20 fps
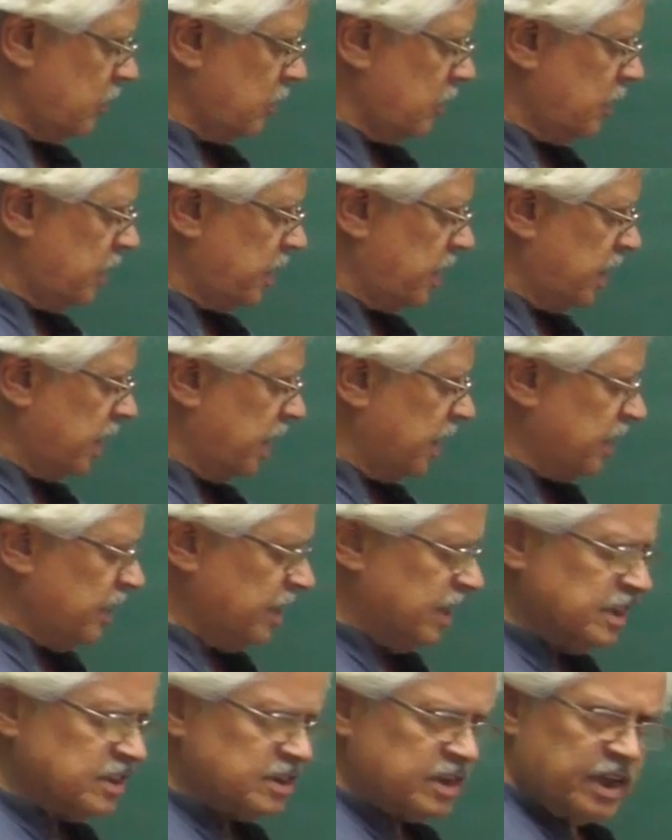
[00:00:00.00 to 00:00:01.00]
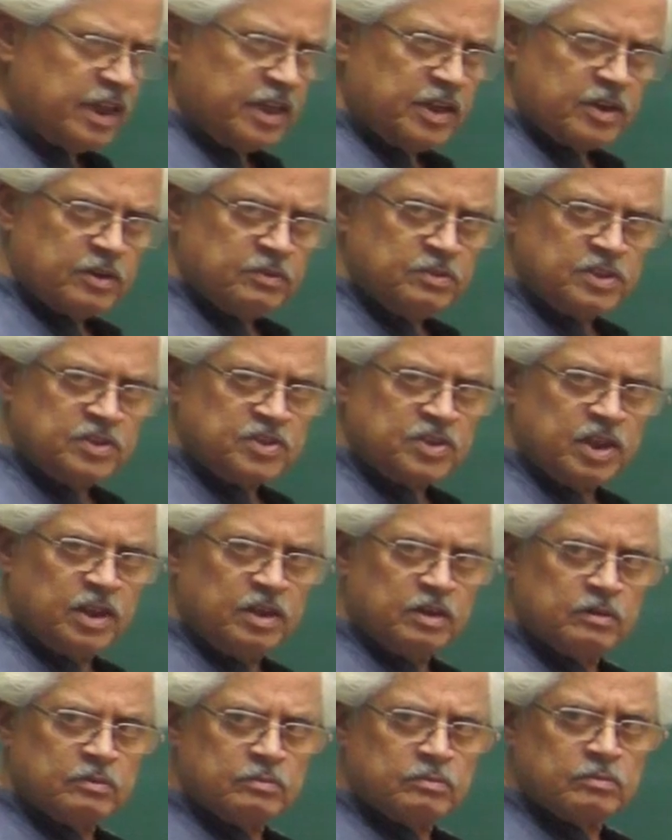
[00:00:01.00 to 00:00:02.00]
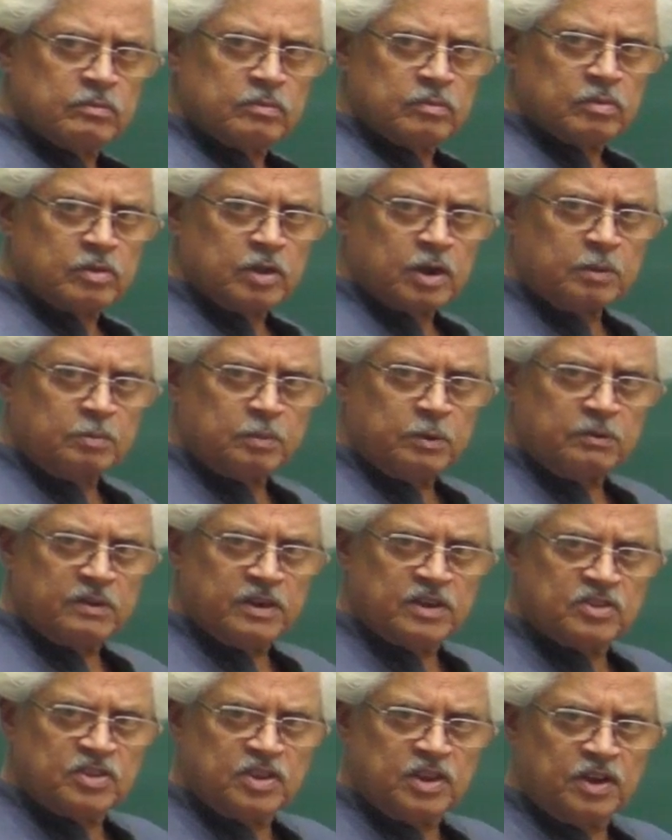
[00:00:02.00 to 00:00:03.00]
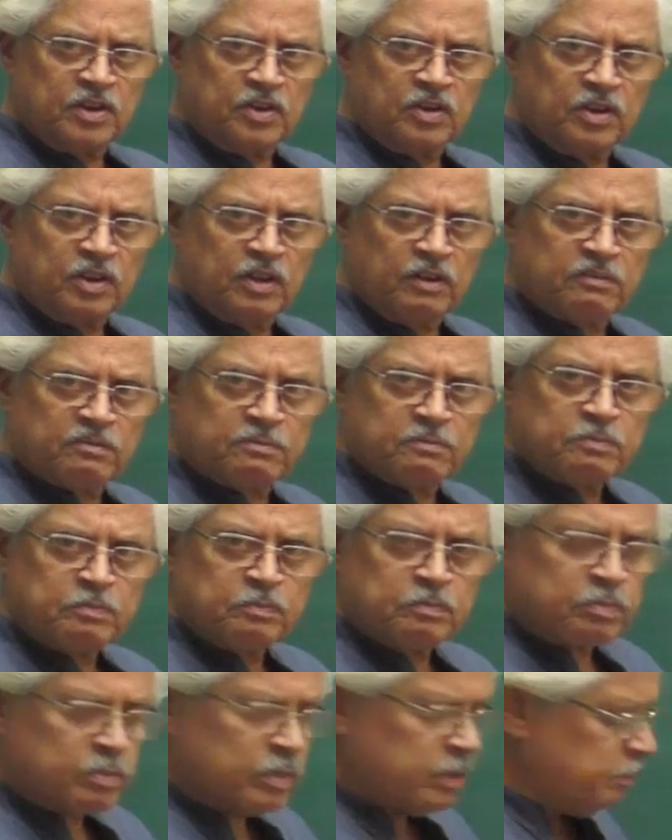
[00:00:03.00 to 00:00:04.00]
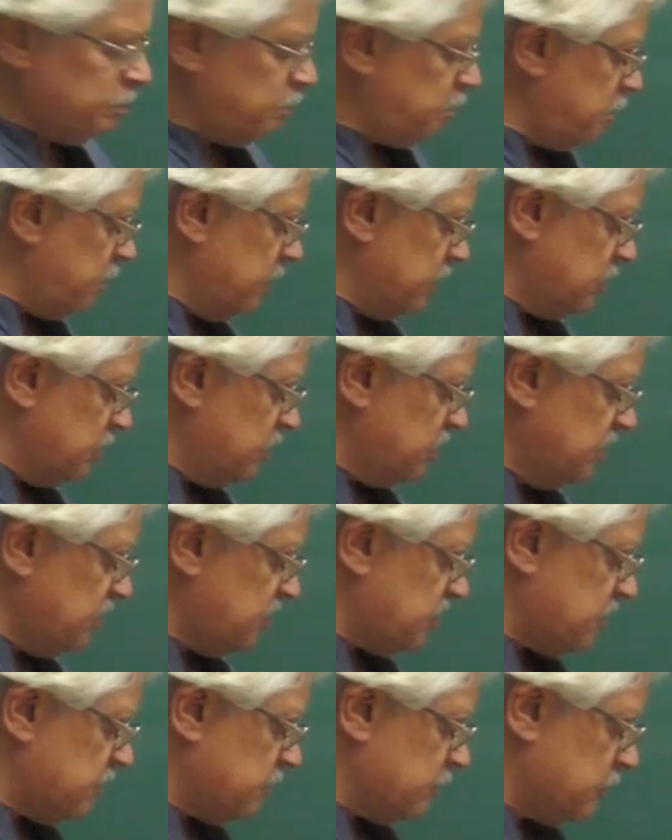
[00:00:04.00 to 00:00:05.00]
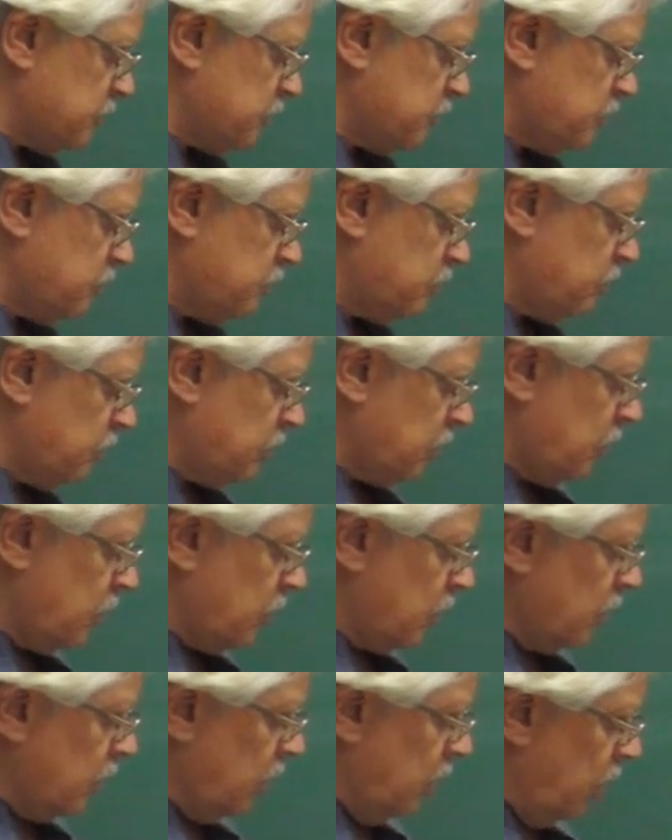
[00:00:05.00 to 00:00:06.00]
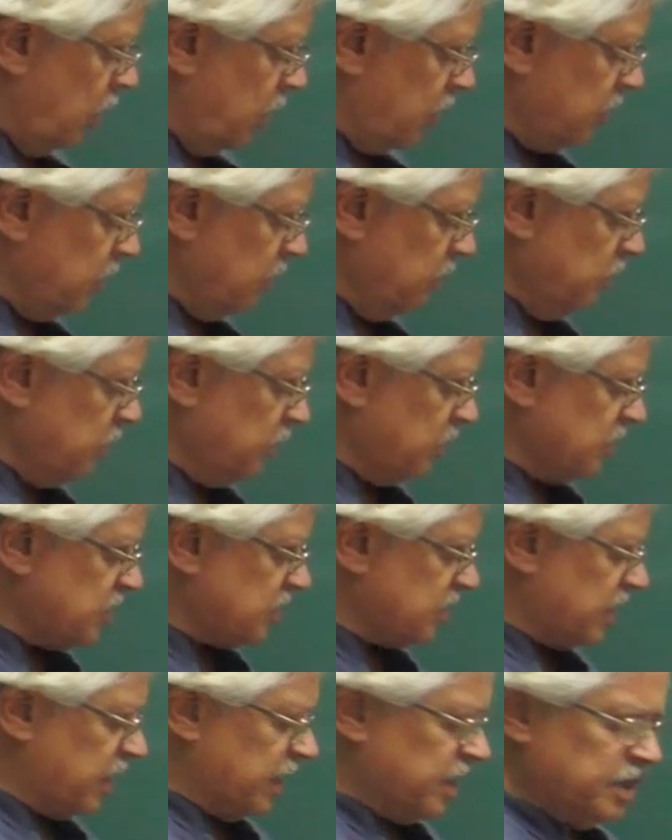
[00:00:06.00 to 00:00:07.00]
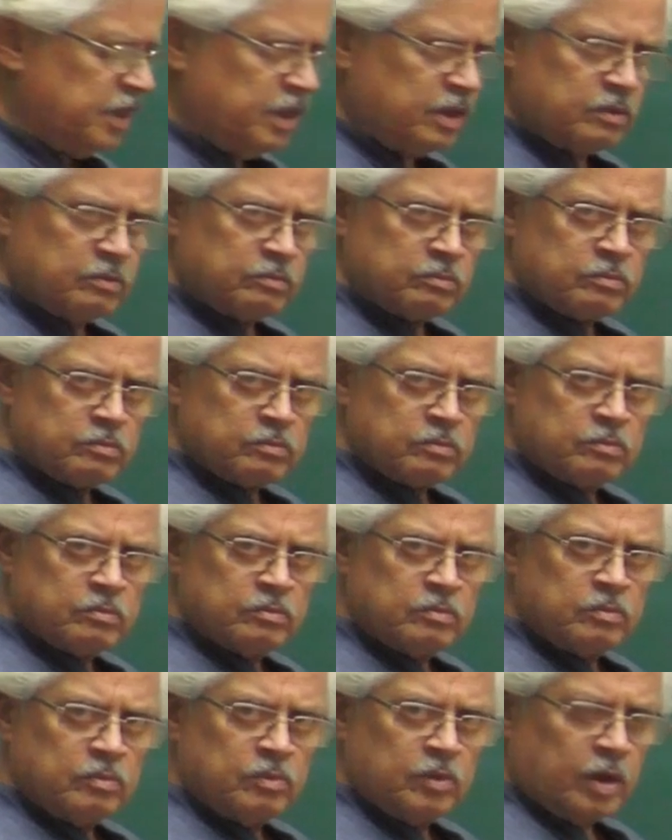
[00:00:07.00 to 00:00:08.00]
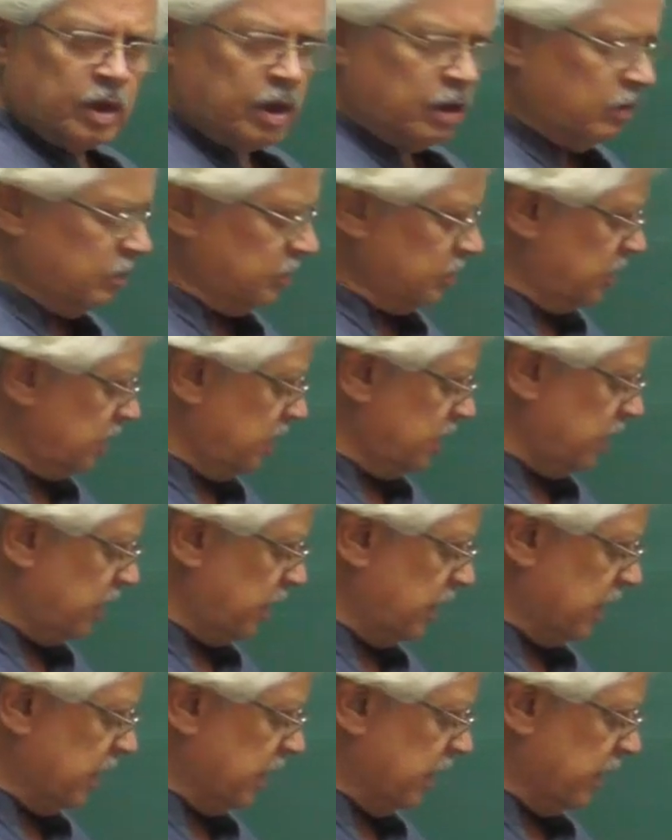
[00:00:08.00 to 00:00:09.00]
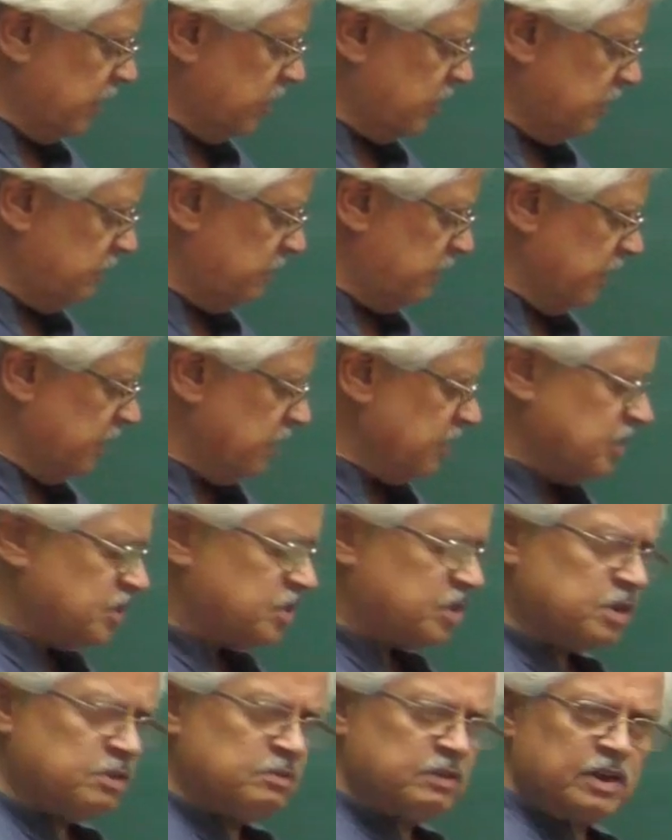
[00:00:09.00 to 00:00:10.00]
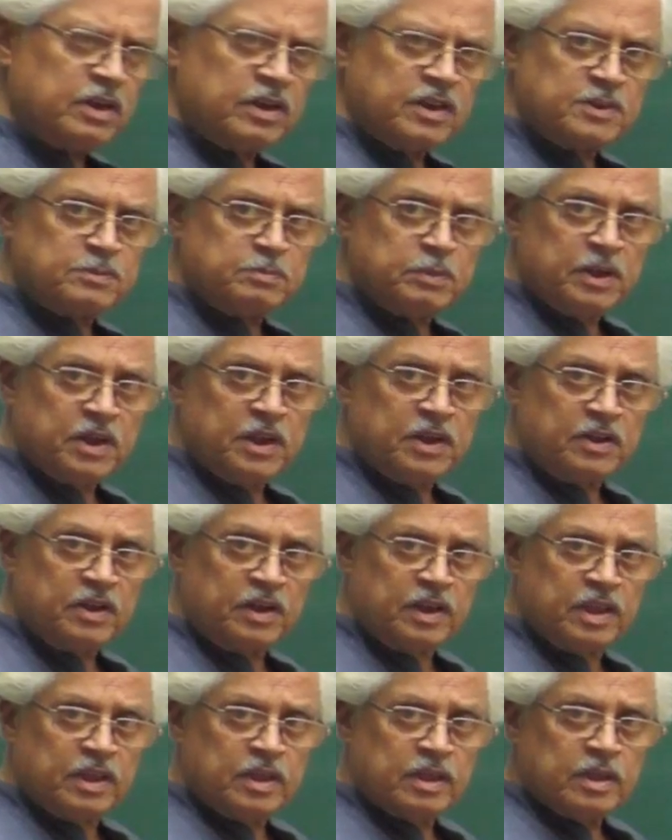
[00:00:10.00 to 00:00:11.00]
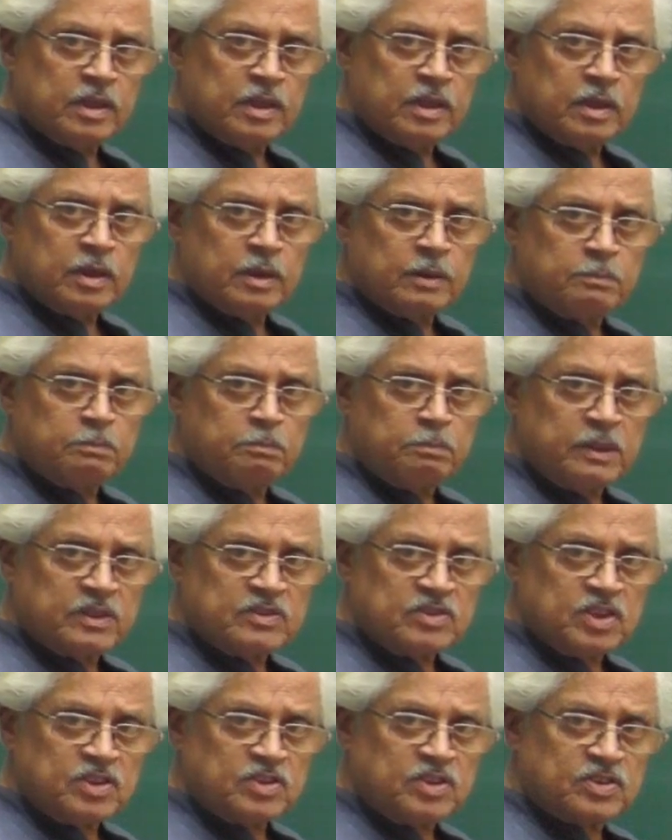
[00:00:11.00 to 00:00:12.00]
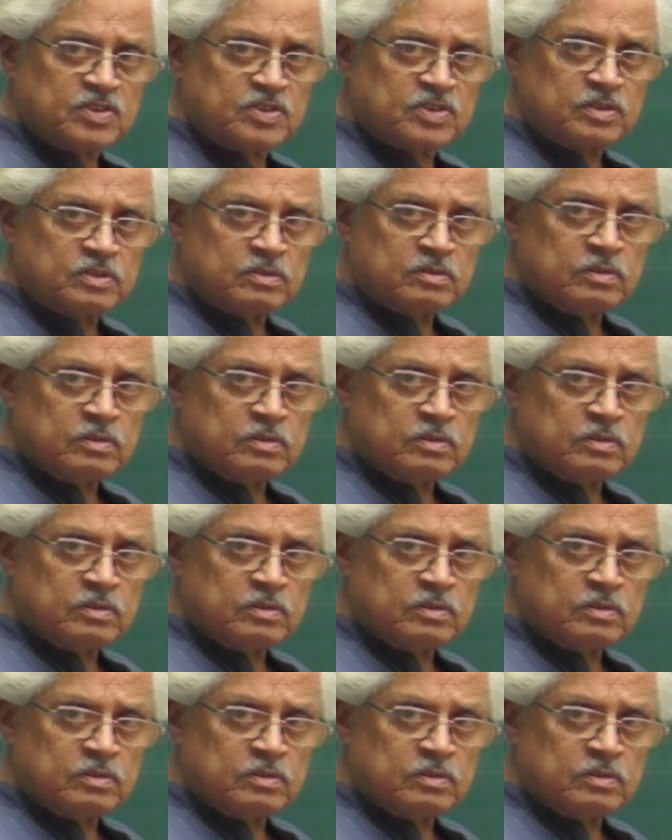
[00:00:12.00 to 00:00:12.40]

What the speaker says: the keratinized layer of the skin that prevents the entry of pathogens, or the mucous lining along the entire length of digestive and respiratory passages